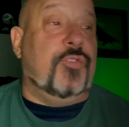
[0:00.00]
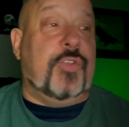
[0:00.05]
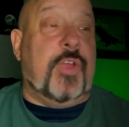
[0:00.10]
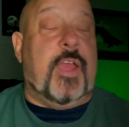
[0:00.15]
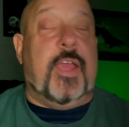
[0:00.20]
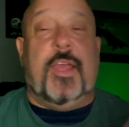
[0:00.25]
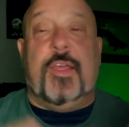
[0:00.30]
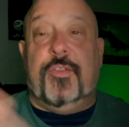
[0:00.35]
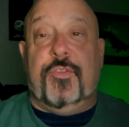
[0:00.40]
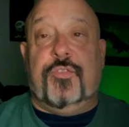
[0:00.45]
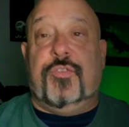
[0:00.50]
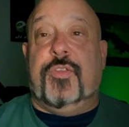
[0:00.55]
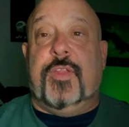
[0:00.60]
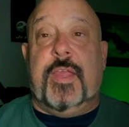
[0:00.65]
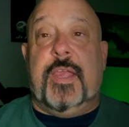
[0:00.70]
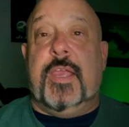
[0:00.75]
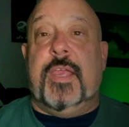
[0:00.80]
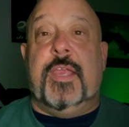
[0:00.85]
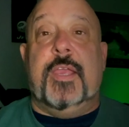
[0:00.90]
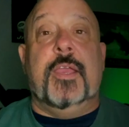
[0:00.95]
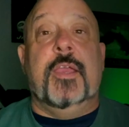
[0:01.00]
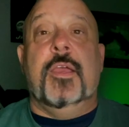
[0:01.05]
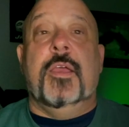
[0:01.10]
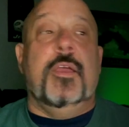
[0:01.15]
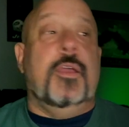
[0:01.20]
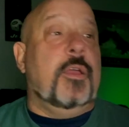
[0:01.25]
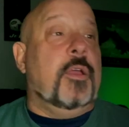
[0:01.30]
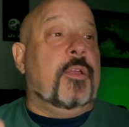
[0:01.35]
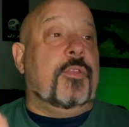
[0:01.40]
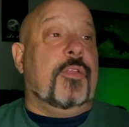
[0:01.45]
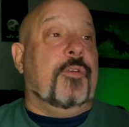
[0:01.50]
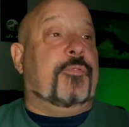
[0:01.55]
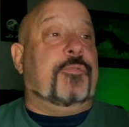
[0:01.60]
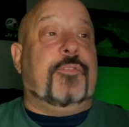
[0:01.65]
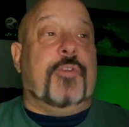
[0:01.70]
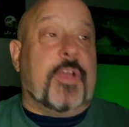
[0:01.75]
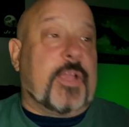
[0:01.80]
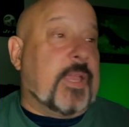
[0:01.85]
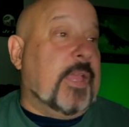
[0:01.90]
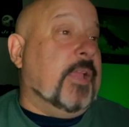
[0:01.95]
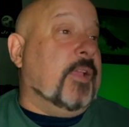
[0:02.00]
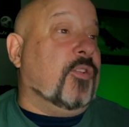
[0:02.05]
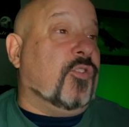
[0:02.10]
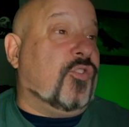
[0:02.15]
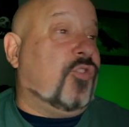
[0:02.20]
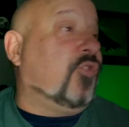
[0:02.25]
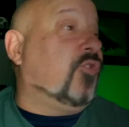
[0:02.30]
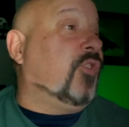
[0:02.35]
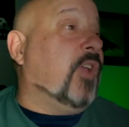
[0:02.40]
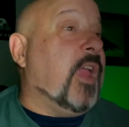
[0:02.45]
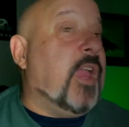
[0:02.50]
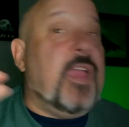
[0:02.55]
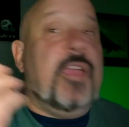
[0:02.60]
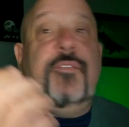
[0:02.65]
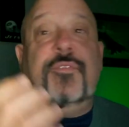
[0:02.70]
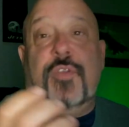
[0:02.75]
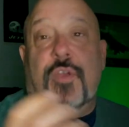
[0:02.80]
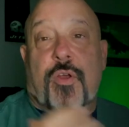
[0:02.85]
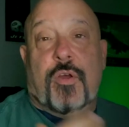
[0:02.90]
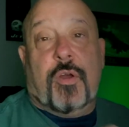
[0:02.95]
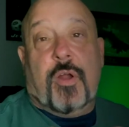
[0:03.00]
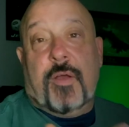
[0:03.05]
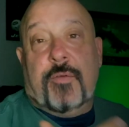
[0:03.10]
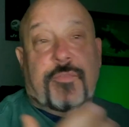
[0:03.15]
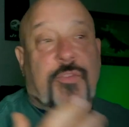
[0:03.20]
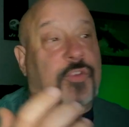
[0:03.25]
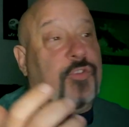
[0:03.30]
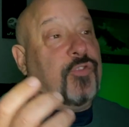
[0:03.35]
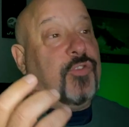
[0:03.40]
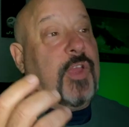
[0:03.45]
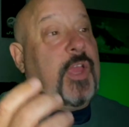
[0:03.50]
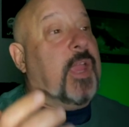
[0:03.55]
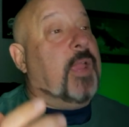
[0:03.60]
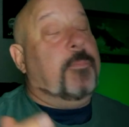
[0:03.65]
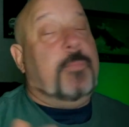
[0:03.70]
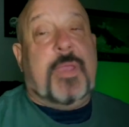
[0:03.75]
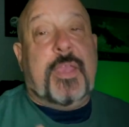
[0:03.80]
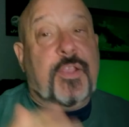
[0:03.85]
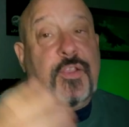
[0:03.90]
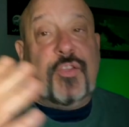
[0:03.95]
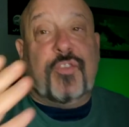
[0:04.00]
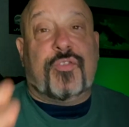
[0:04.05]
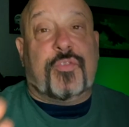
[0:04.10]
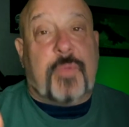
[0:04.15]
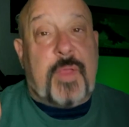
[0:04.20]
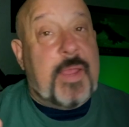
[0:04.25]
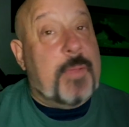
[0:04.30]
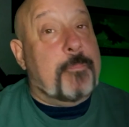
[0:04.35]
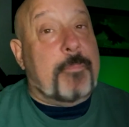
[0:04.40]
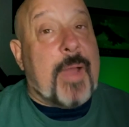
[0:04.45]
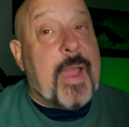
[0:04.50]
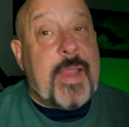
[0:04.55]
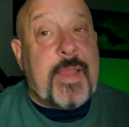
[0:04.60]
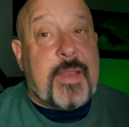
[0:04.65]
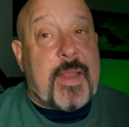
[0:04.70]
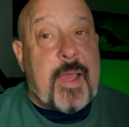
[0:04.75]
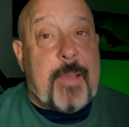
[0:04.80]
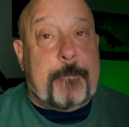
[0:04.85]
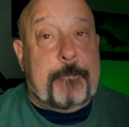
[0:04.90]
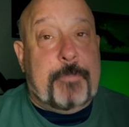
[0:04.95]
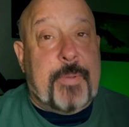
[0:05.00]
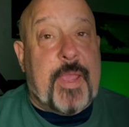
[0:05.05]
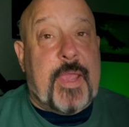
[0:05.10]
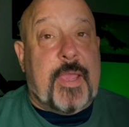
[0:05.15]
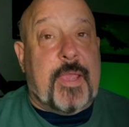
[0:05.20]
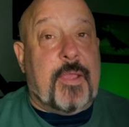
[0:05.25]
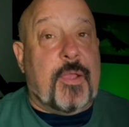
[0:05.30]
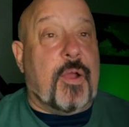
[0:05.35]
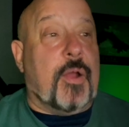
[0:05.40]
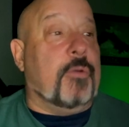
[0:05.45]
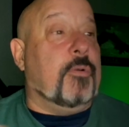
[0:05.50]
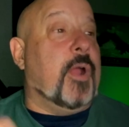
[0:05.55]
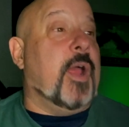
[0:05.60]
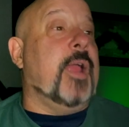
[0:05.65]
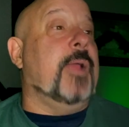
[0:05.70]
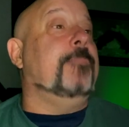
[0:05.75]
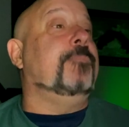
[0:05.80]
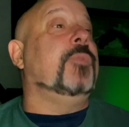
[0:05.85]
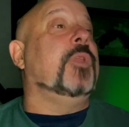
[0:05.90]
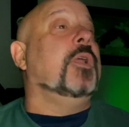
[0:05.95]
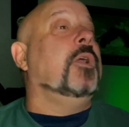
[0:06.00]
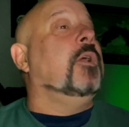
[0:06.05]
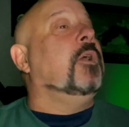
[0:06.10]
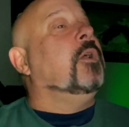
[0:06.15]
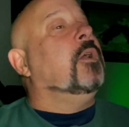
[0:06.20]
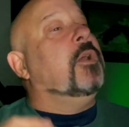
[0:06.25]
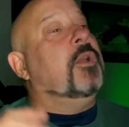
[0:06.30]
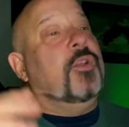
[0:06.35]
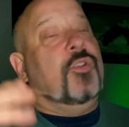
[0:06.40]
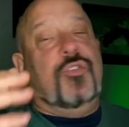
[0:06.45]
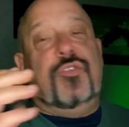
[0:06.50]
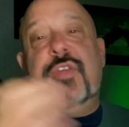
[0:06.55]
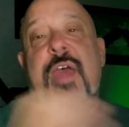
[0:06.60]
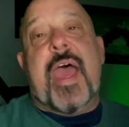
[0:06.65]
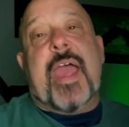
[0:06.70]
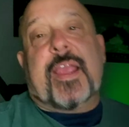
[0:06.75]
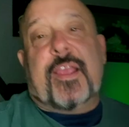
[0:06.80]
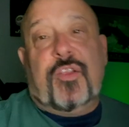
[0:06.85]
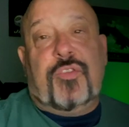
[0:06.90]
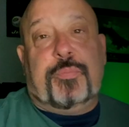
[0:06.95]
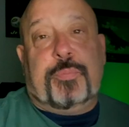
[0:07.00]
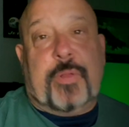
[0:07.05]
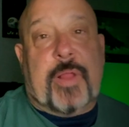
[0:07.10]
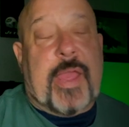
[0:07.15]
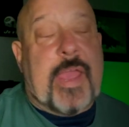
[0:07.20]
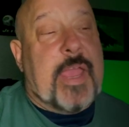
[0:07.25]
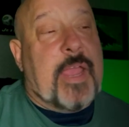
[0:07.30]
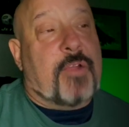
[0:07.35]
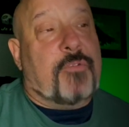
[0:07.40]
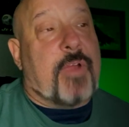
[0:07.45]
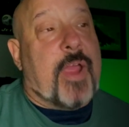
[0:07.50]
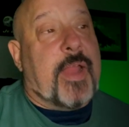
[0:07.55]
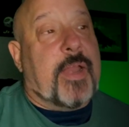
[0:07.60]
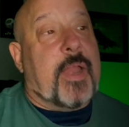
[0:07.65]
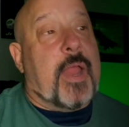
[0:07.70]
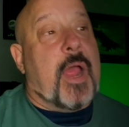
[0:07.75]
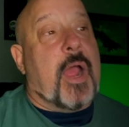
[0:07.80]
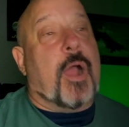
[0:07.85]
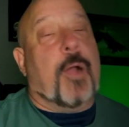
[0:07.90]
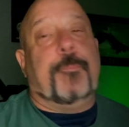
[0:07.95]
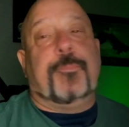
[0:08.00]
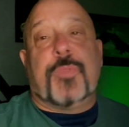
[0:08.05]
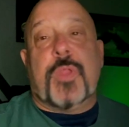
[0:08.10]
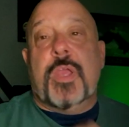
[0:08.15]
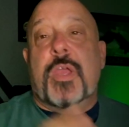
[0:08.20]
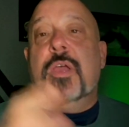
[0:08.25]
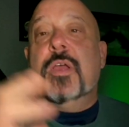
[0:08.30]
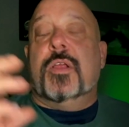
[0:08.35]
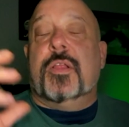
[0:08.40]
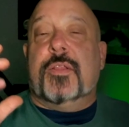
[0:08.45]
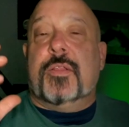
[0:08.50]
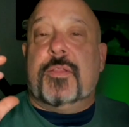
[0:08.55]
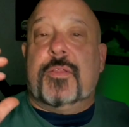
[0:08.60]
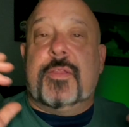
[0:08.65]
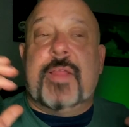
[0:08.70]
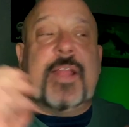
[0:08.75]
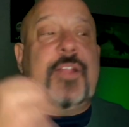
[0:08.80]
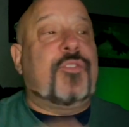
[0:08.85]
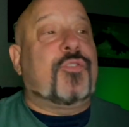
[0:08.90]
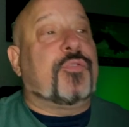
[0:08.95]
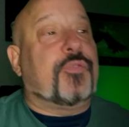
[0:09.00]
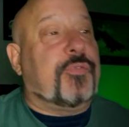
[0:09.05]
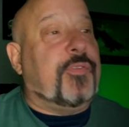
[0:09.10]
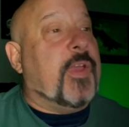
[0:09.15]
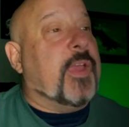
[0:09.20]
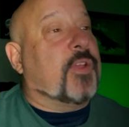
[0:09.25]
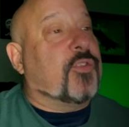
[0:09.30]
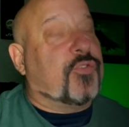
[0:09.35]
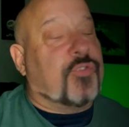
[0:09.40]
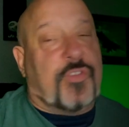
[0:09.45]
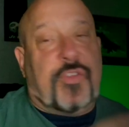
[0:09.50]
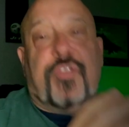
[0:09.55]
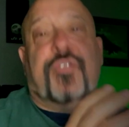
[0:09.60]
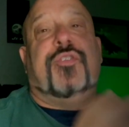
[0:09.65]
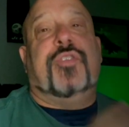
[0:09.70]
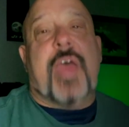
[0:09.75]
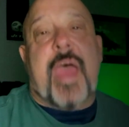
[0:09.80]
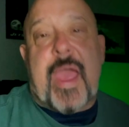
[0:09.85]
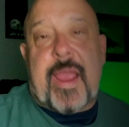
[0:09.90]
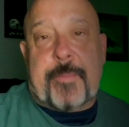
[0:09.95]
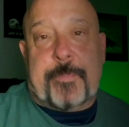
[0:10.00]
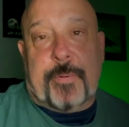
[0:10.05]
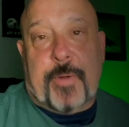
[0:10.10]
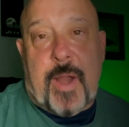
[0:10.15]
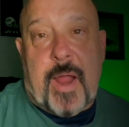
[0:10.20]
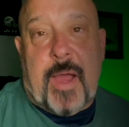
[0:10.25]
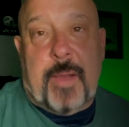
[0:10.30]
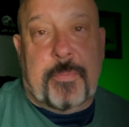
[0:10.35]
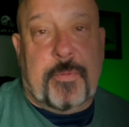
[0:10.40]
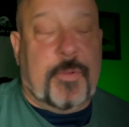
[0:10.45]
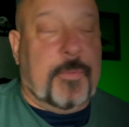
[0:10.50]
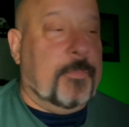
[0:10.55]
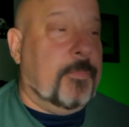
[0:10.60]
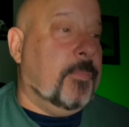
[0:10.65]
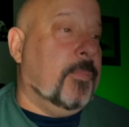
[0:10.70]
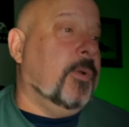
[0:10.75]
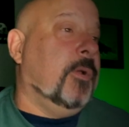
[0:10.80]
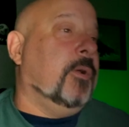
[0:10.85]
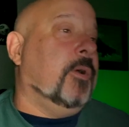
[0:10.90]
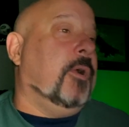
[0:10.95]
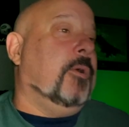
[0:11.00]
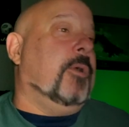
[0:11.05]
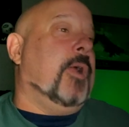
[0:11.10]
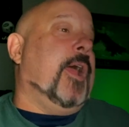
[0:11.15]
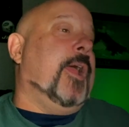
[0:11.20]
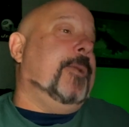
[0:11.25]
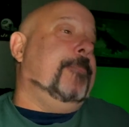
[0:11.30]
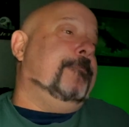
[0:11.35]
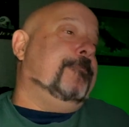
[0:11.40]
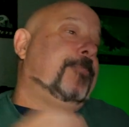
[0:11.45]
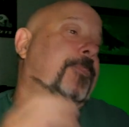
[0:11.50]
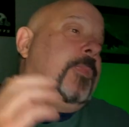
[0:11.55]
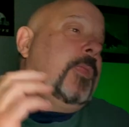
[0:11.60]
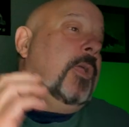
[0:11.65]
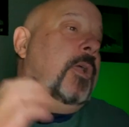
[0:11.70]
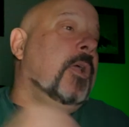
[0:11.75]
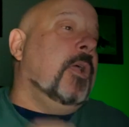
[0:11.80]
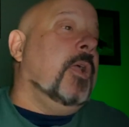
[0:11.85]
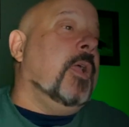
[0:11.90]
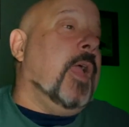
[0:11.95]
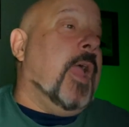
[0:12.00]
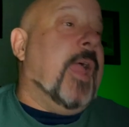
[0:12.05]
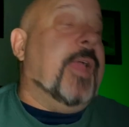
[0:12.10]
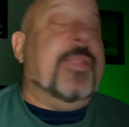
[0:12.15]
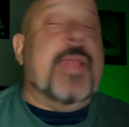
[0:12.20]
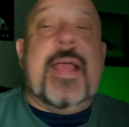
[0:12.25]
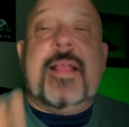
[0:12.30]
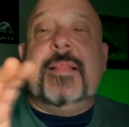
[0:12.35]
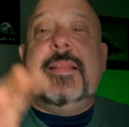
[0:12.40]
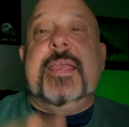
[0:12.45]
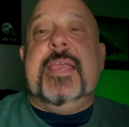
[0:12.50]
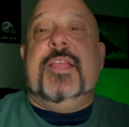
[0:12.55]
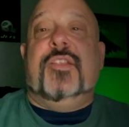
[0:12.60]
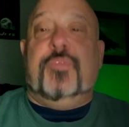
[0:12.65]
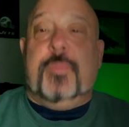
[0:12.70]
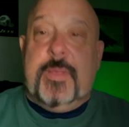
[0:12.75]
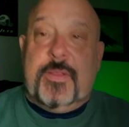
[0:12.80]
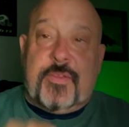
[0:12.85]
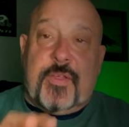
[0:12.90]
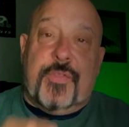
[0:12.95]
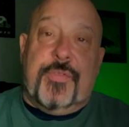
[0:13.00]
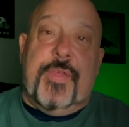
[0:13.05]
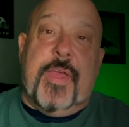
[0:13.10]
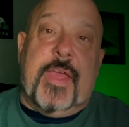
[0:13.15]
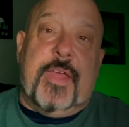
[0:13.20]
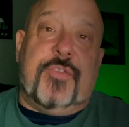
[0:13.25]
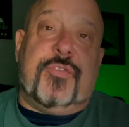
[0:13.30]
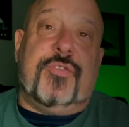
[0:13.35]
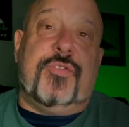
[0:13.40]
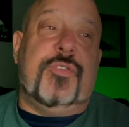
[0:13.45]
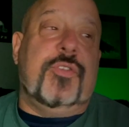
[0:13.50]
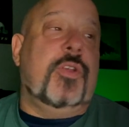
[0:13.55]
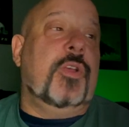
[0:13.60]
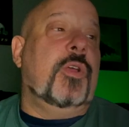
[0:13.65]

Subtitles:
as the fucking savior of this team. He might not be, all right? Zach is playing right now. Let's fix the Zach problem, all right? And that leads me to this.